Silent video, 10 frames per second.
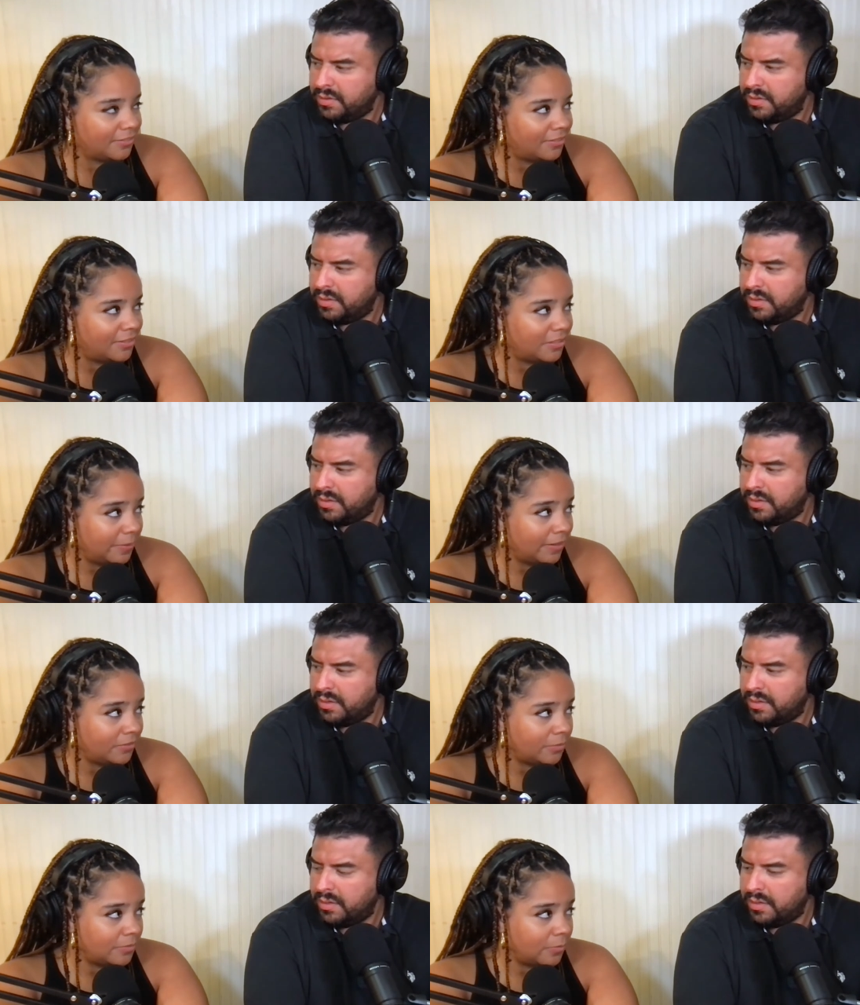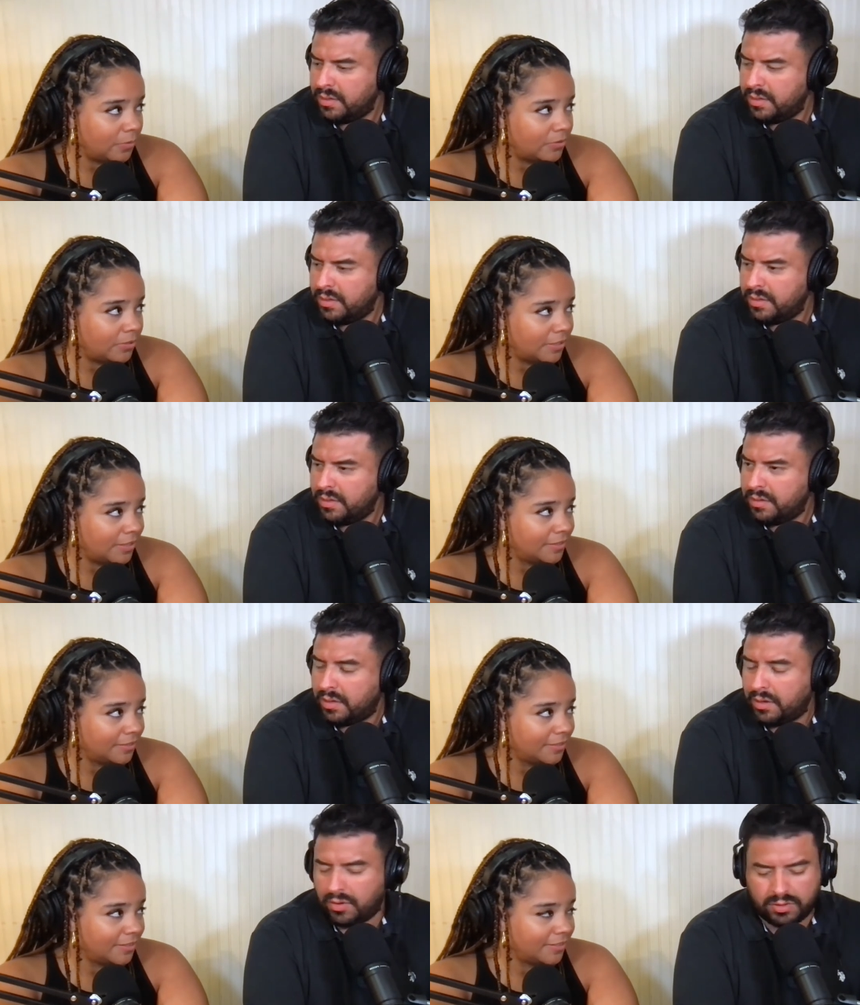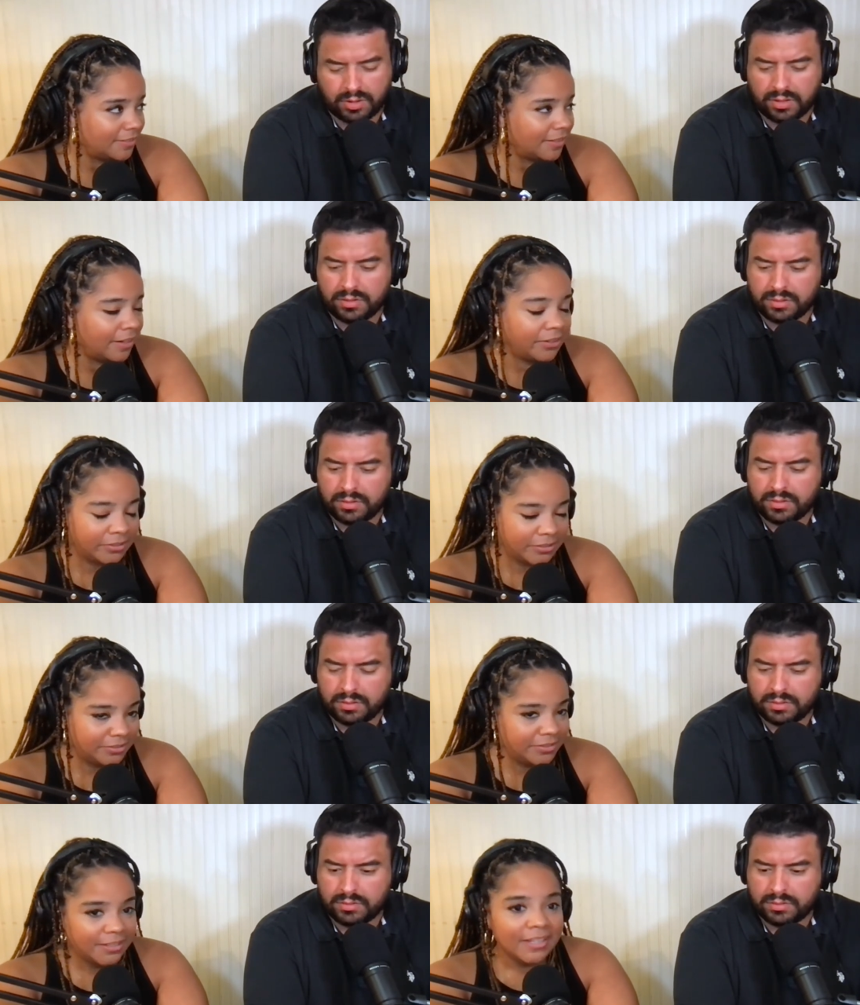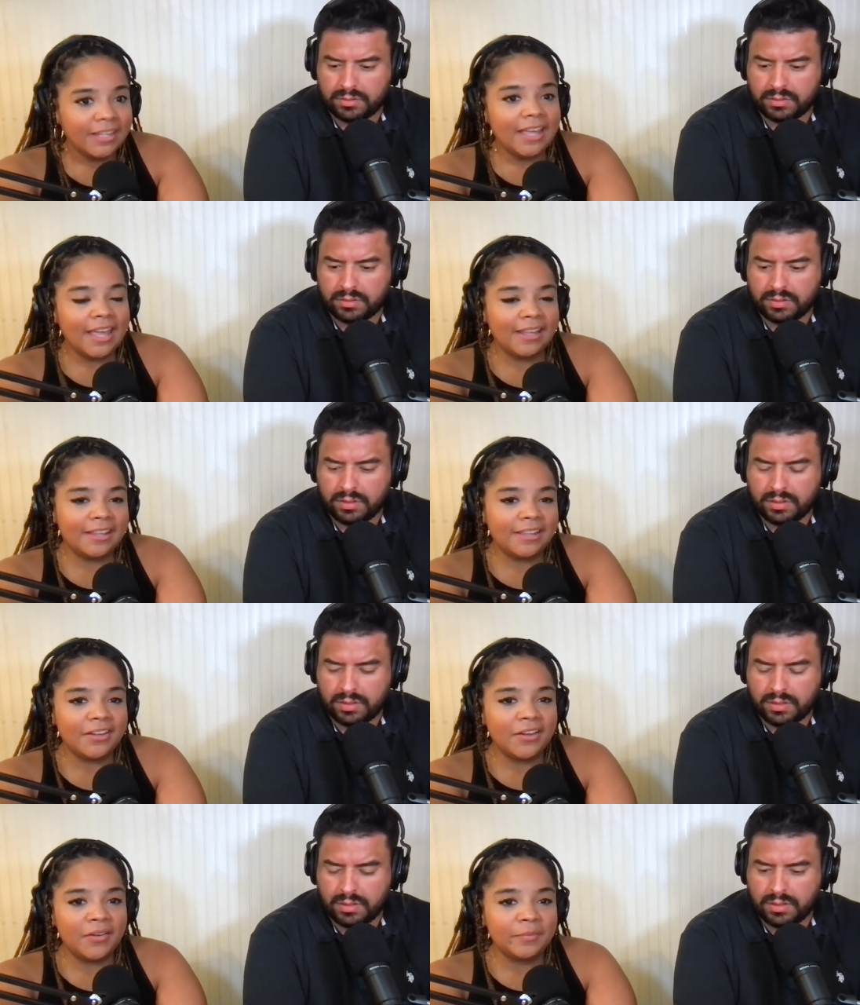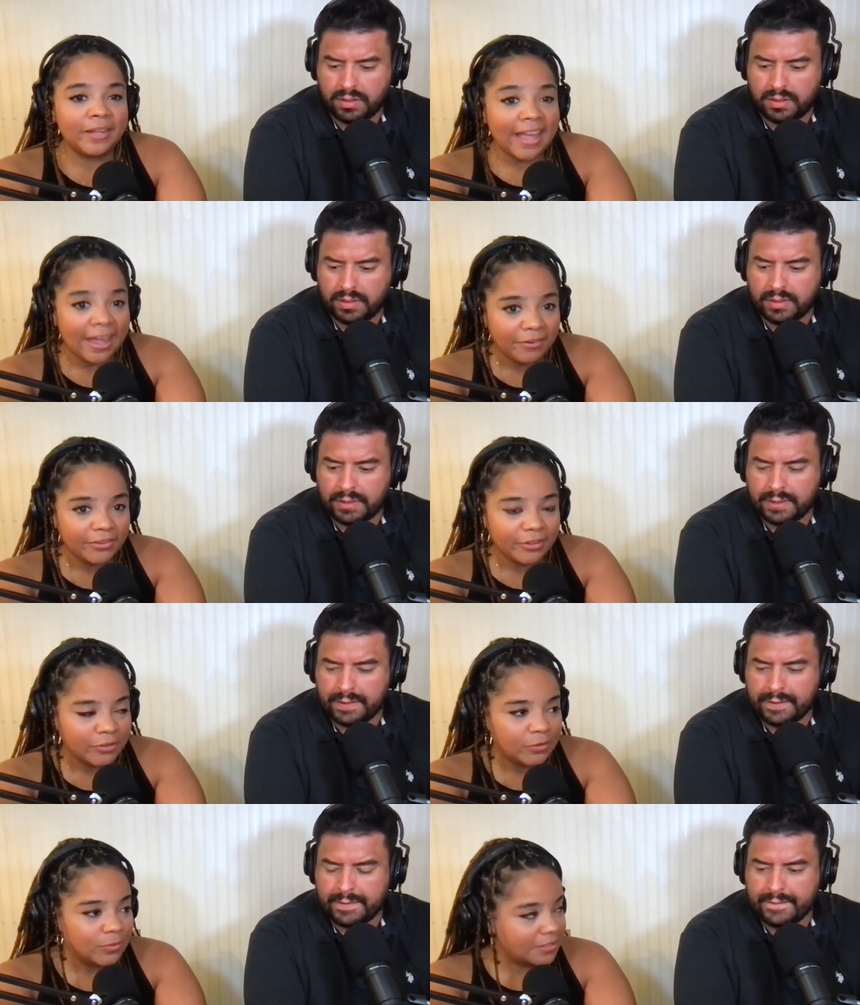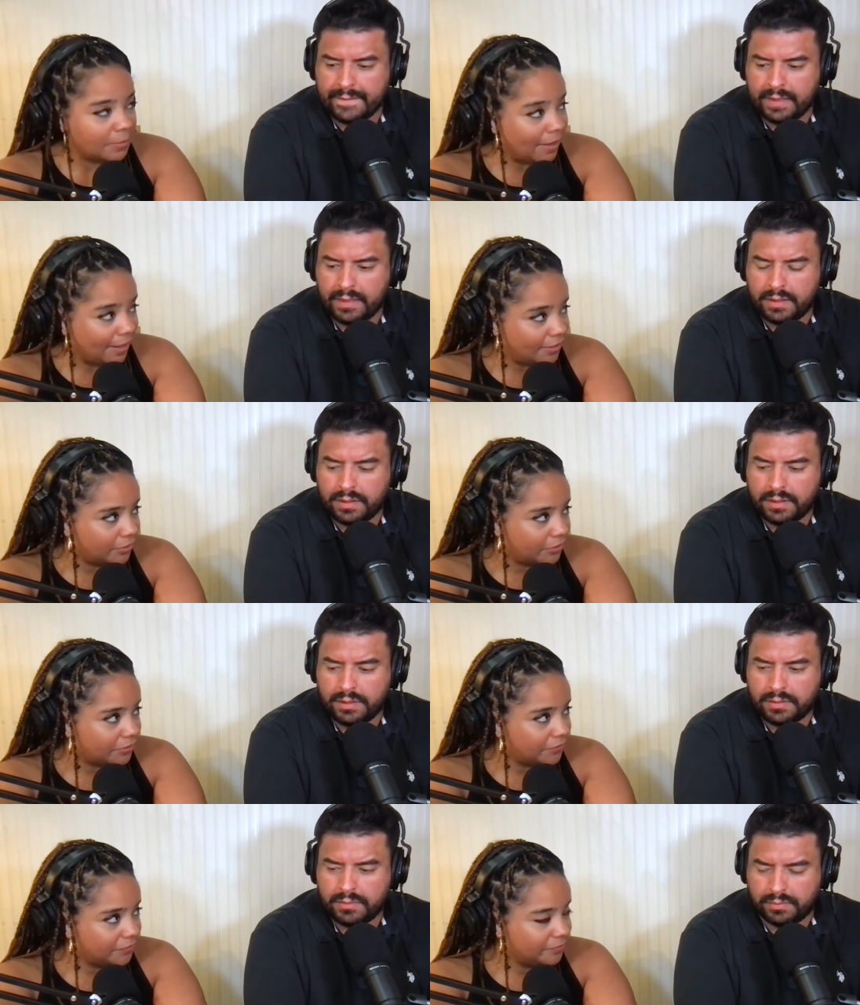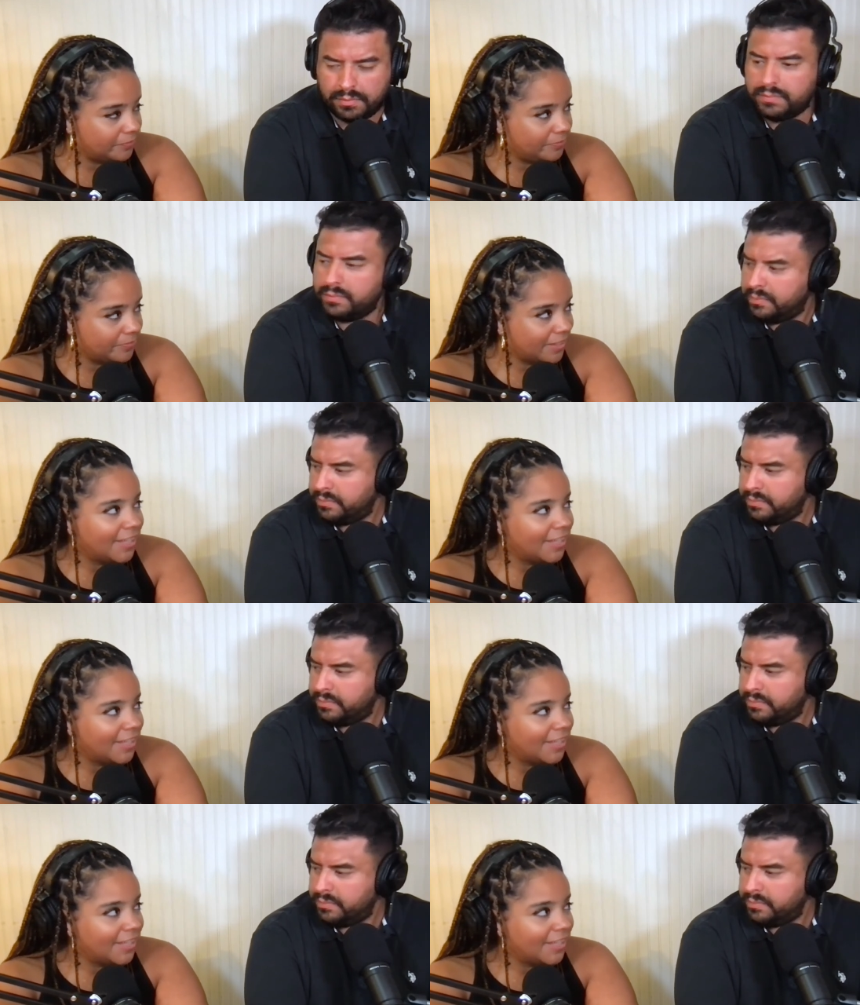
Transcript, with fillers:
Speaker 1: the spectrum supposedly. Oh, okay. I heard, and then um, the character Newt Scamander. Mm-hmm.